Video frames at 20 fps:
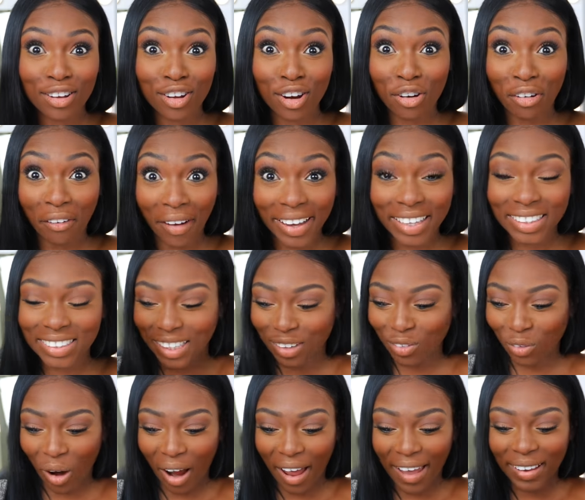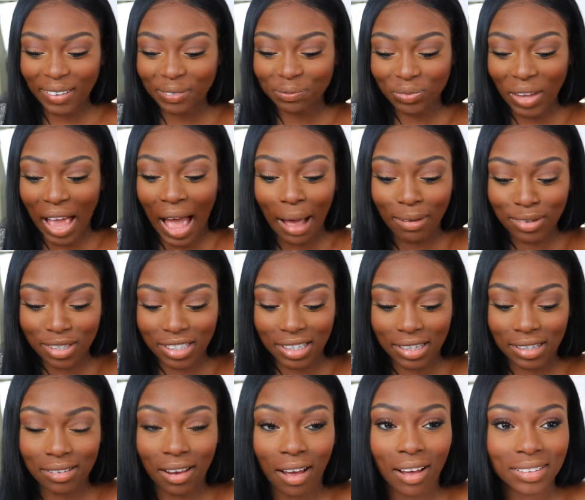Crazy, right?
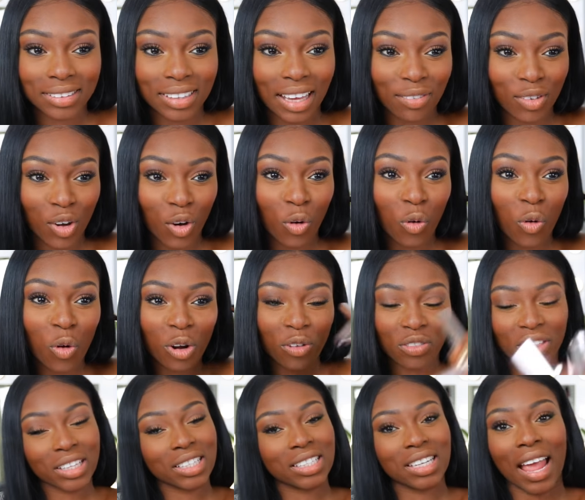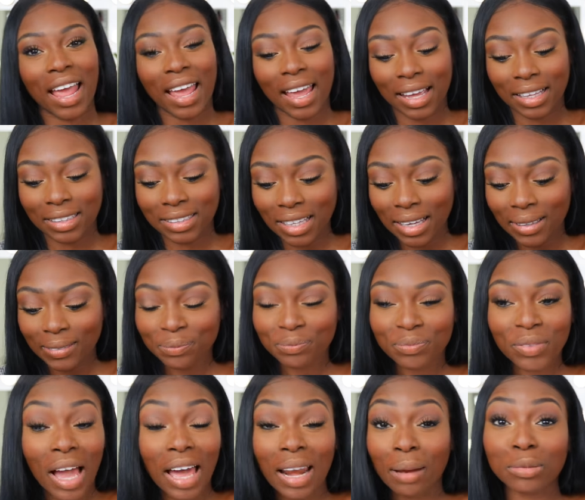Absolutely nuts. I've got all of the shades
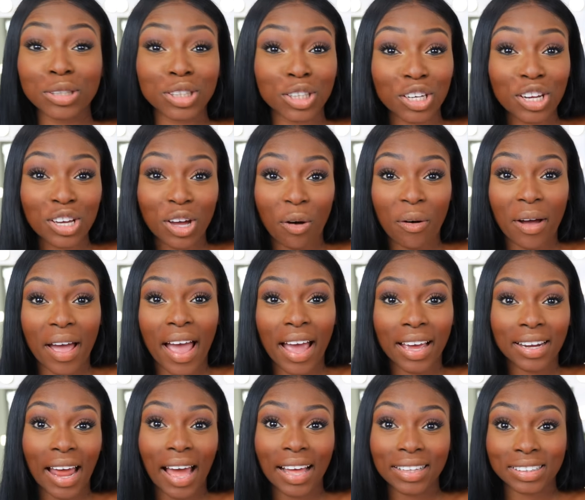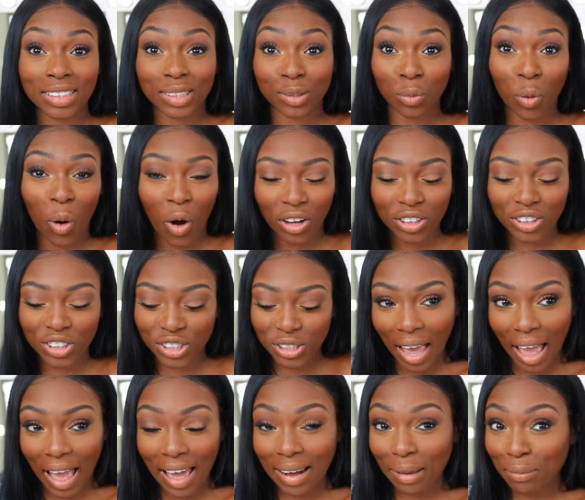and I'm just gonna go ahead and
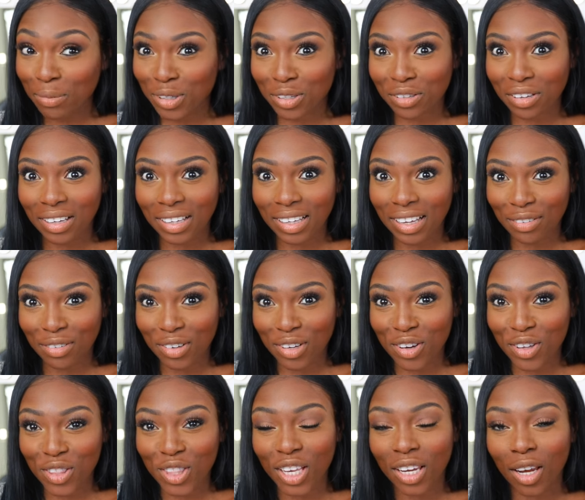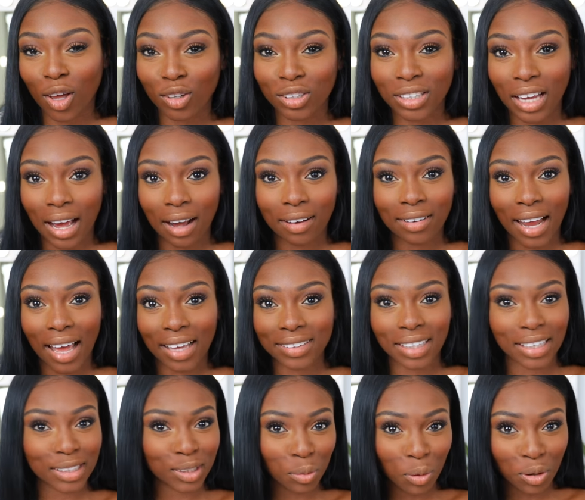swatch. And I'm just gonna give you the lowdown as
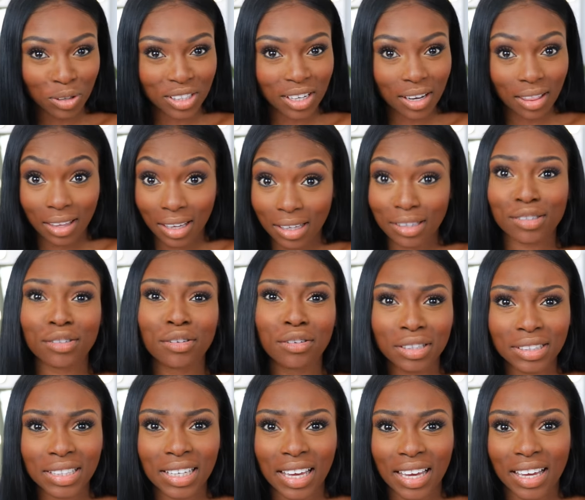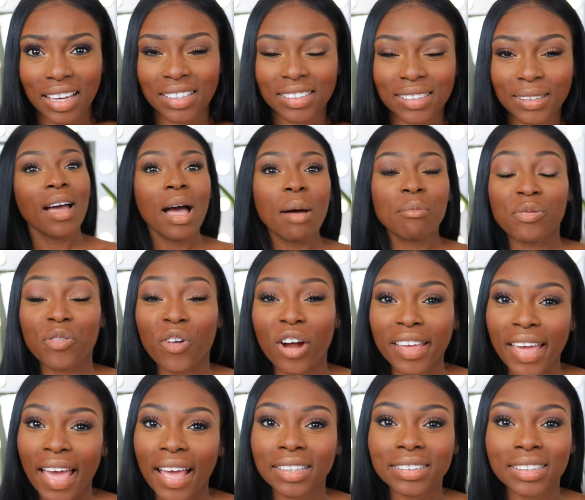I swatch these goodies. Before I
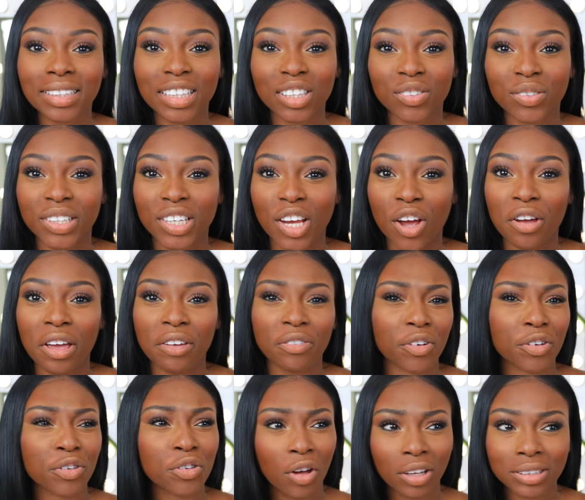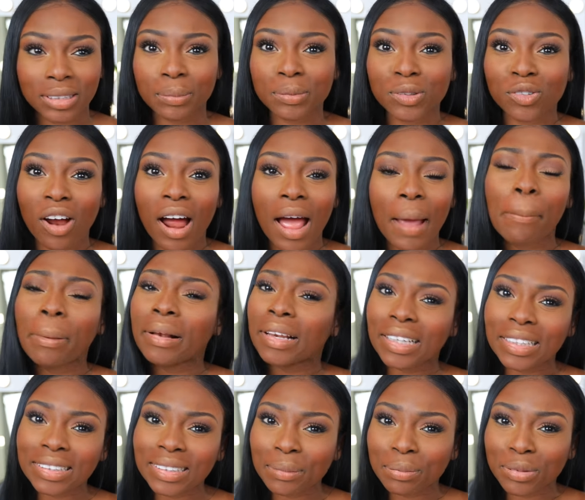get into this video, if you're not subscribed,
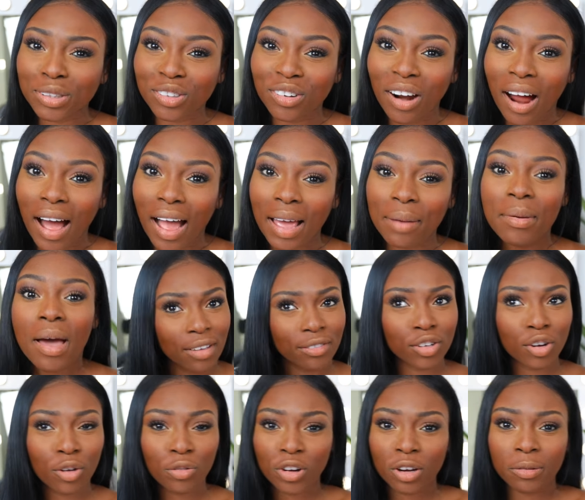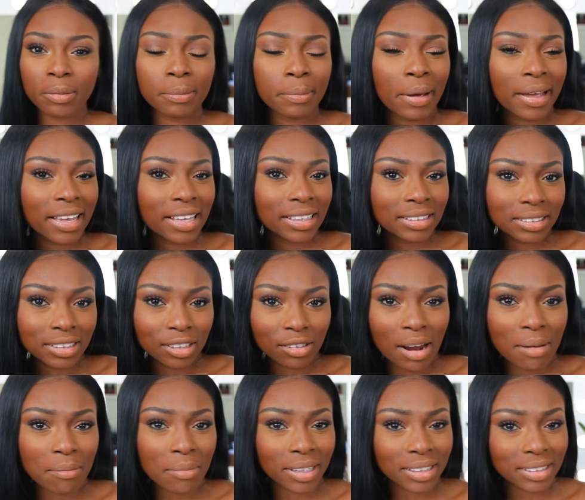please subscribe. If you're not following me, my
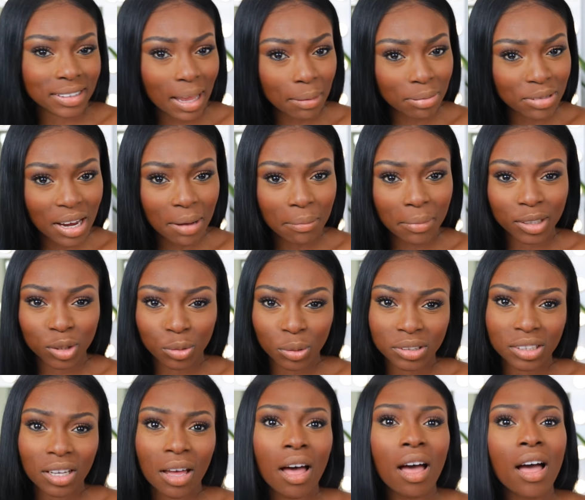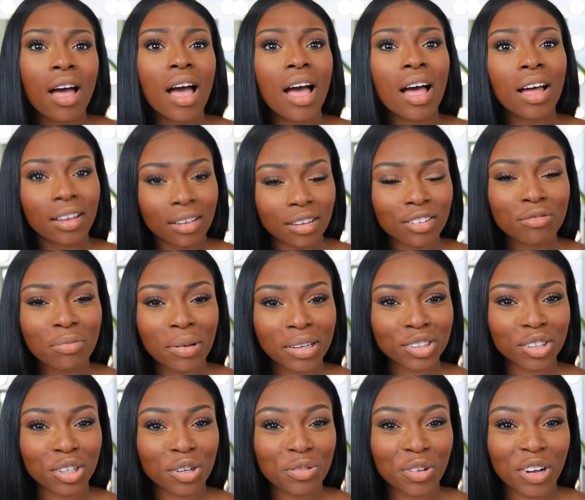Instagram, my Snapchat, my Twitter, make
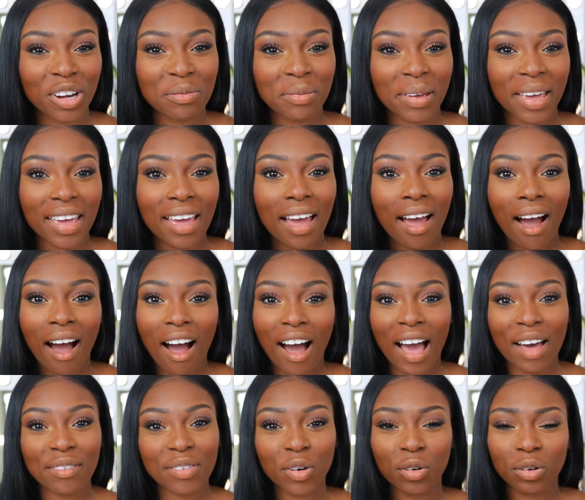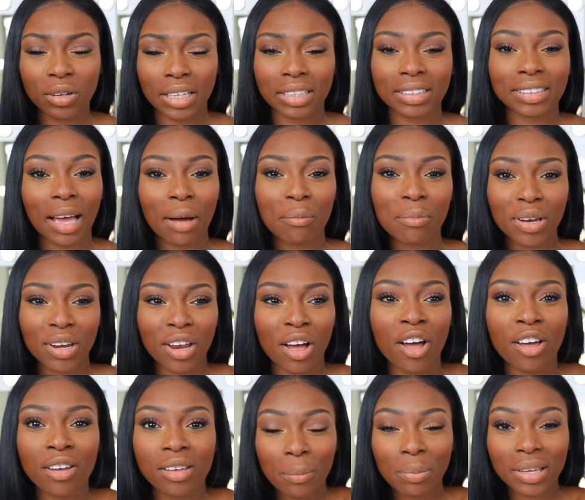sure you follow me. I'll have it all linked down
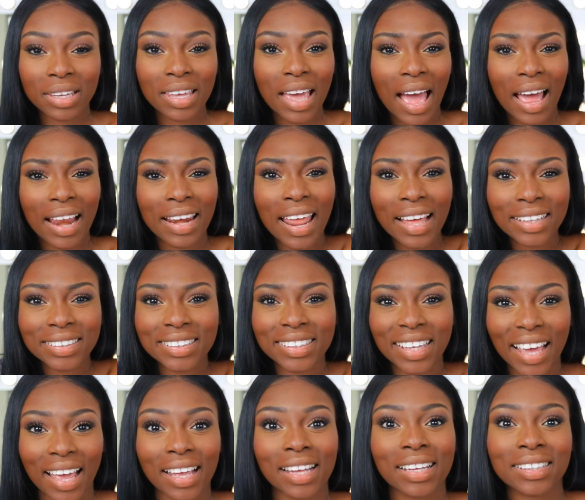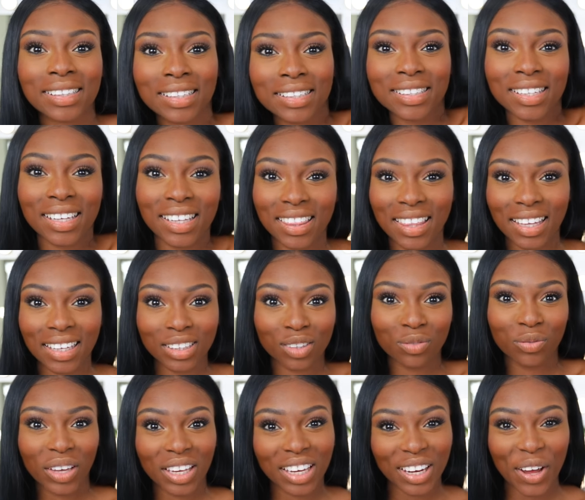below. But yeah, let's get into this
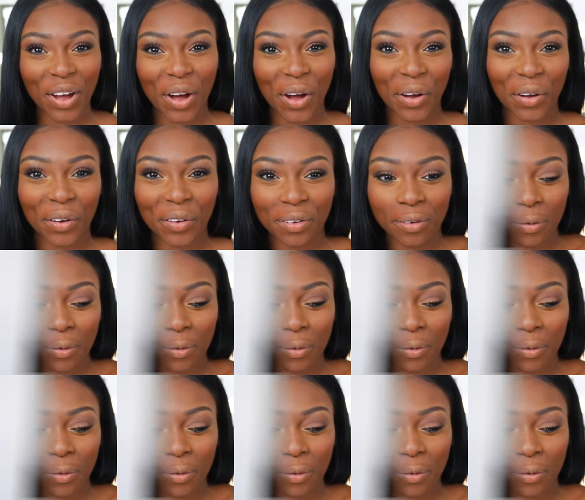video.